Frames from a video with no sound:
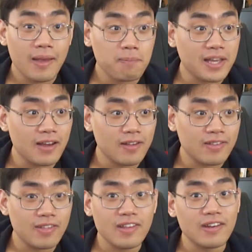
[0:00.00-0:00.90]

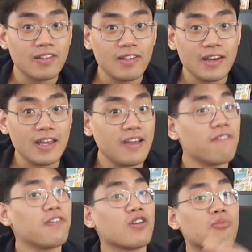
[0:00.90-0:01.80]
Because it's in the city,
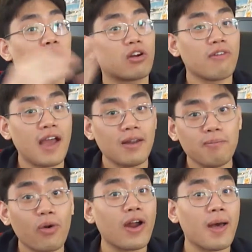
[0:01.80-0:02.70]
it feels more grand,
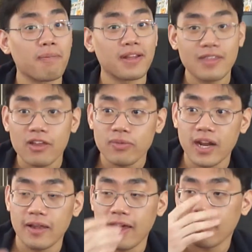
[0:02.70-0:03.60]
more epic. That's what
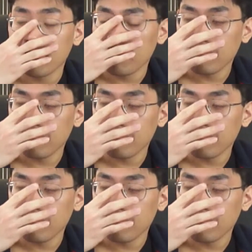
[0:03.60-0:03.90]
I like.